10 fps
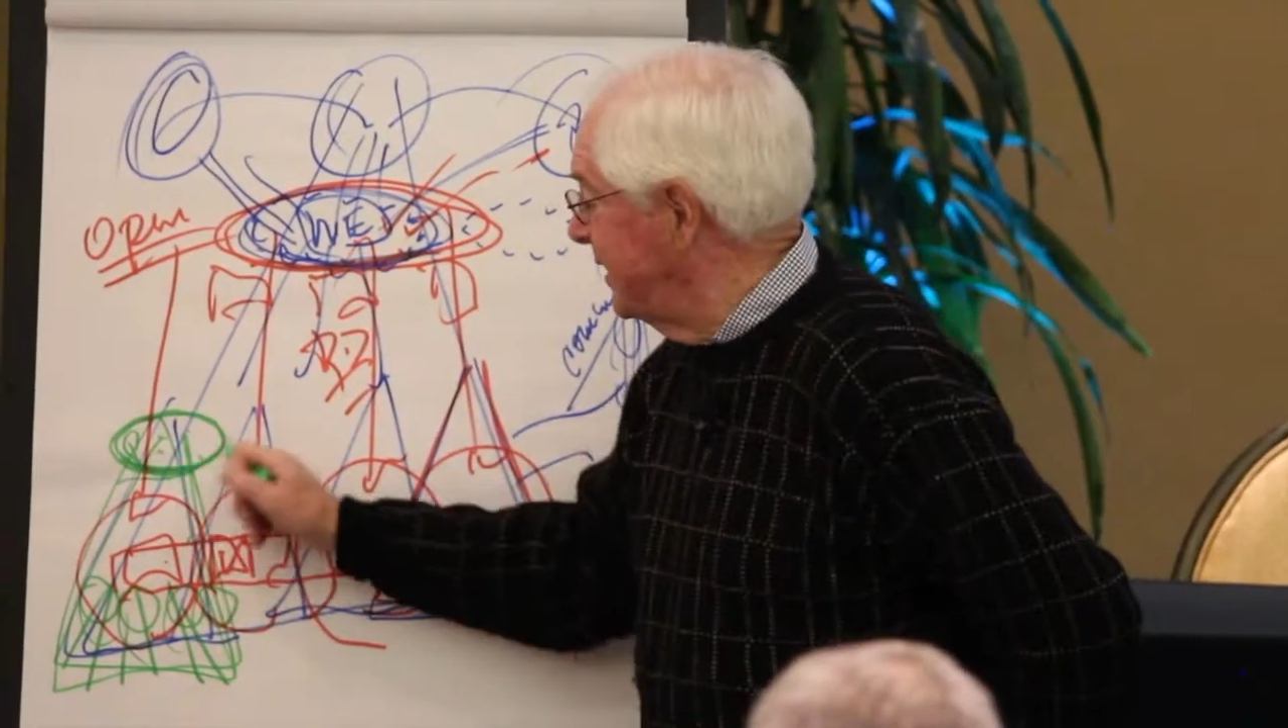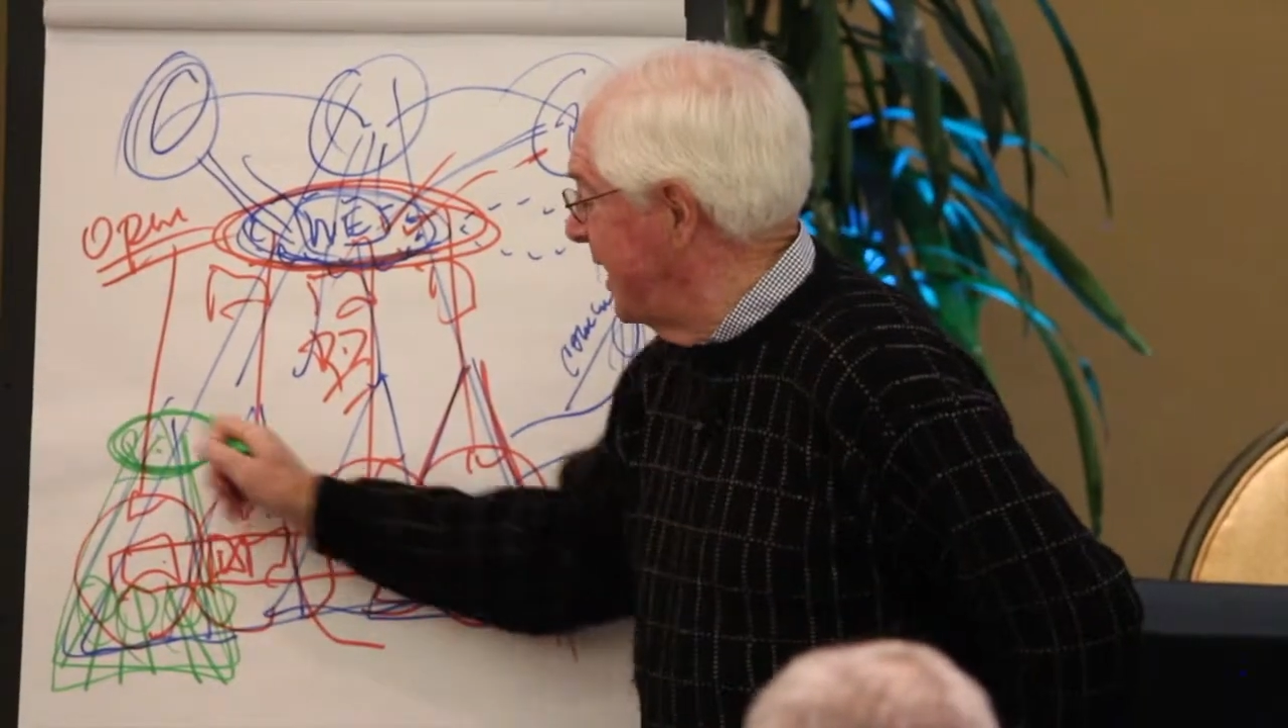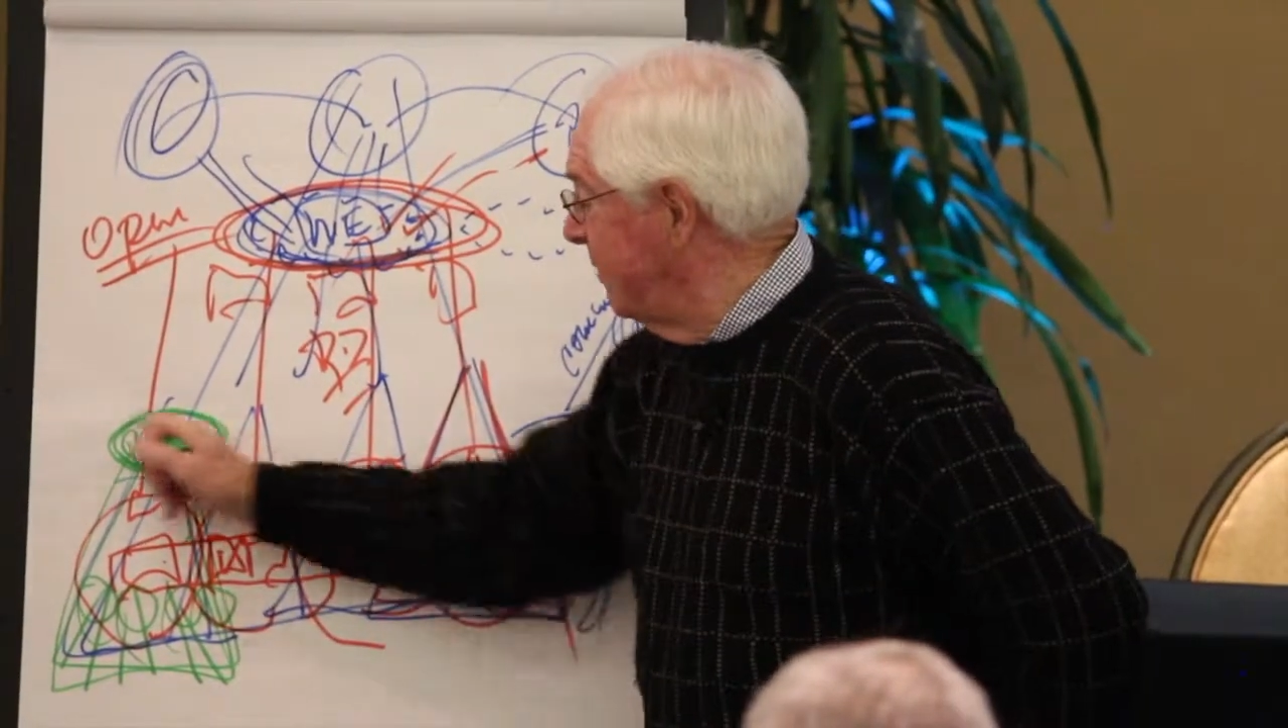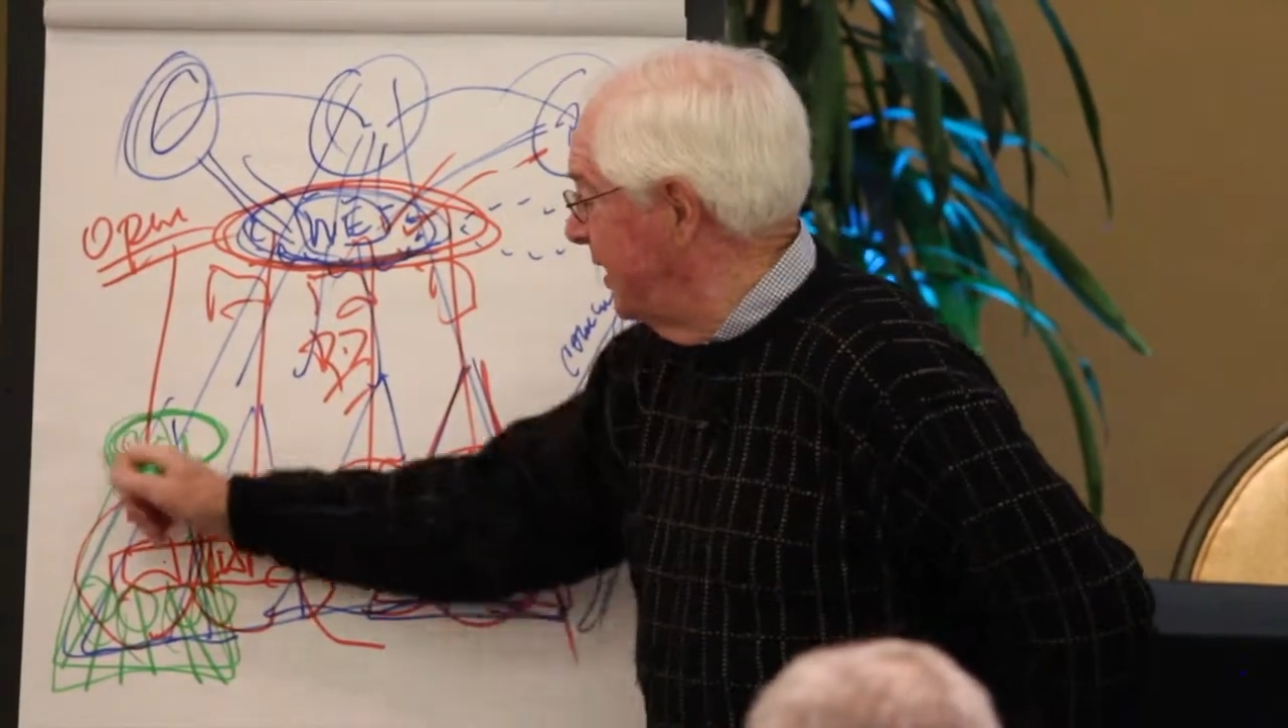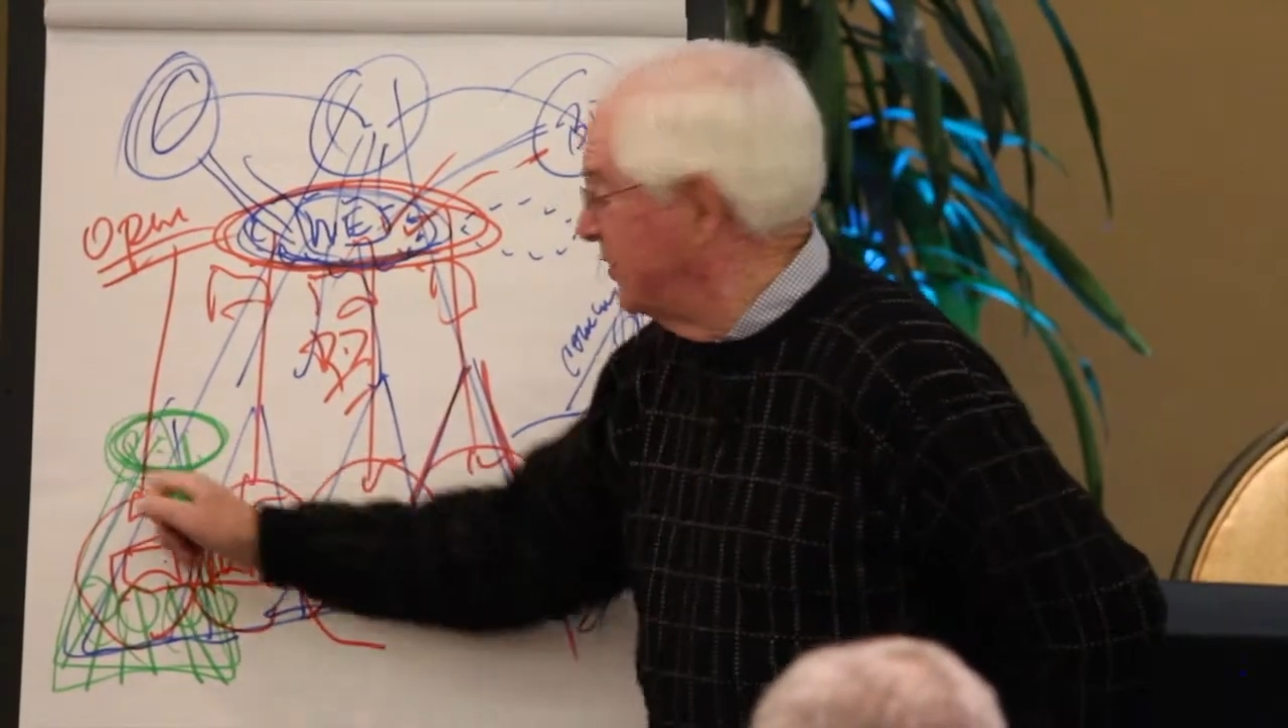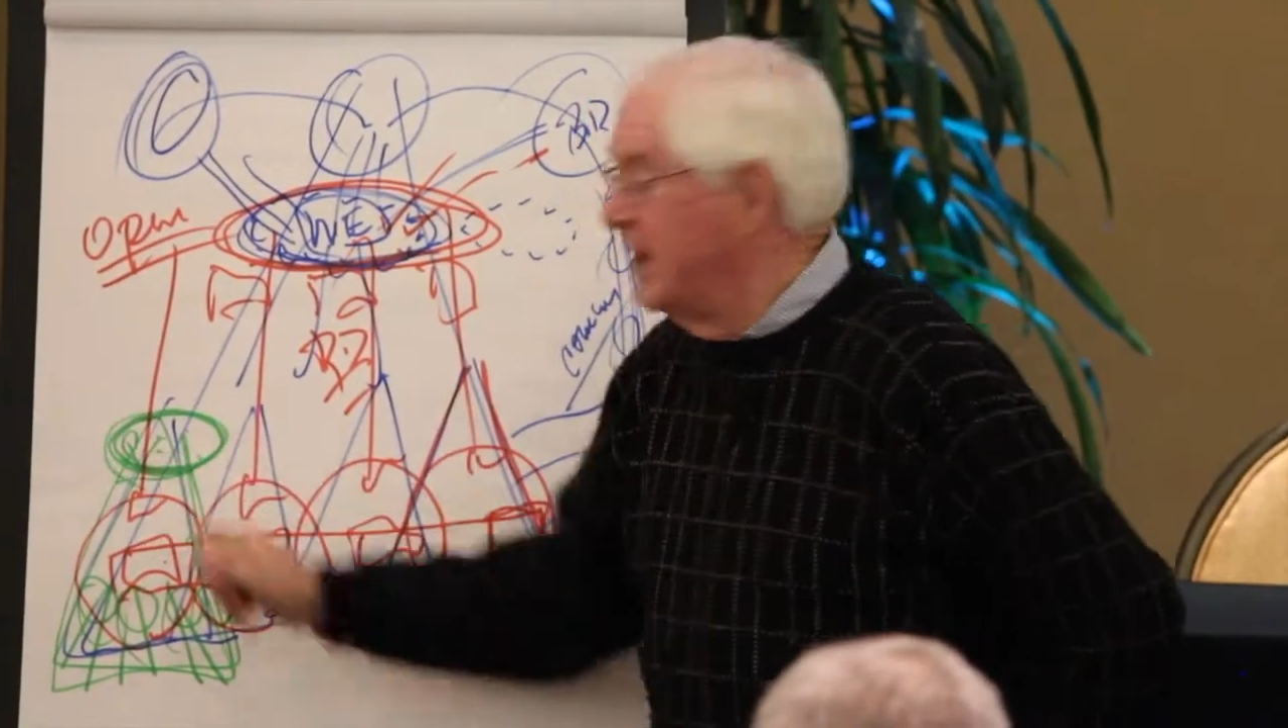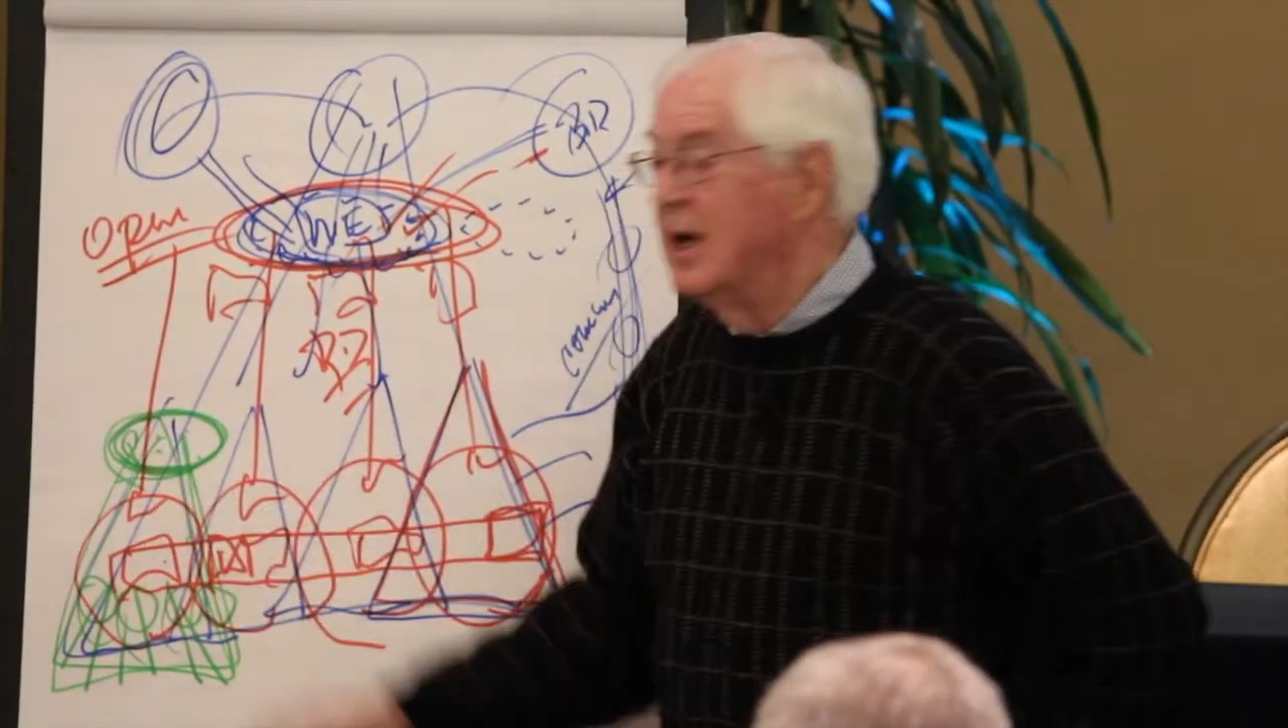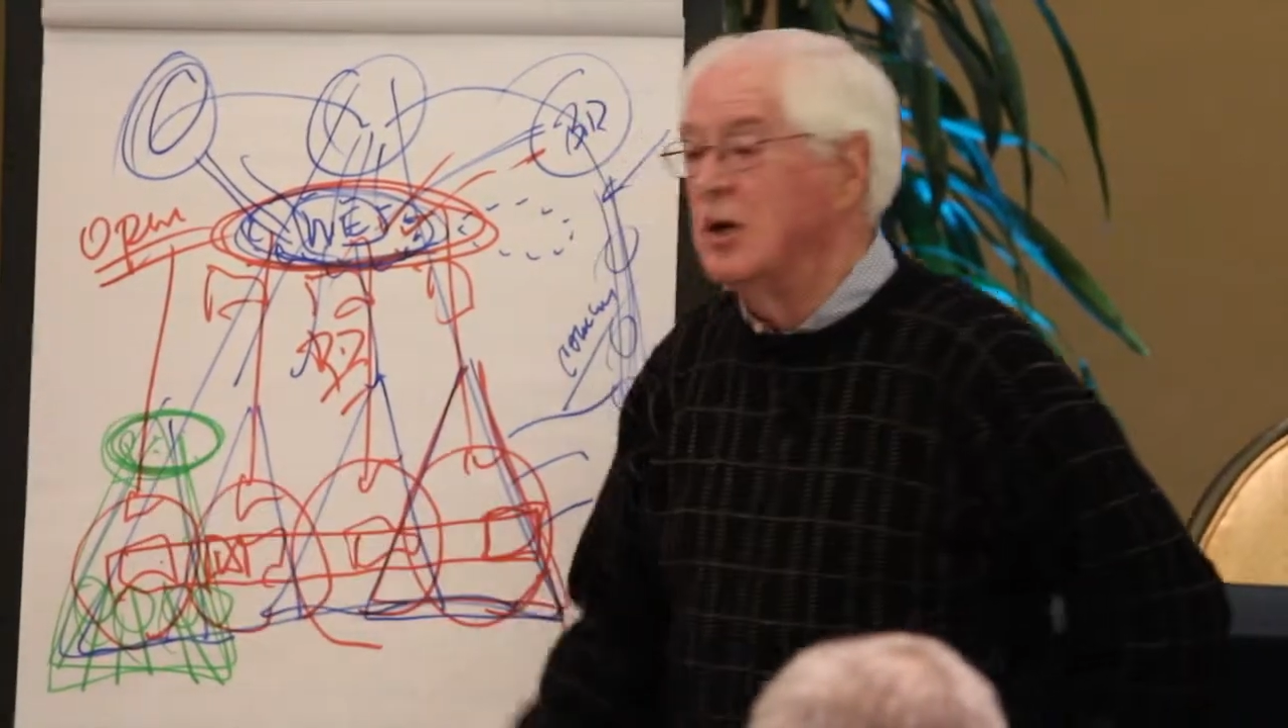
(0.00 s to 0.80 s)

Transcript: to them is,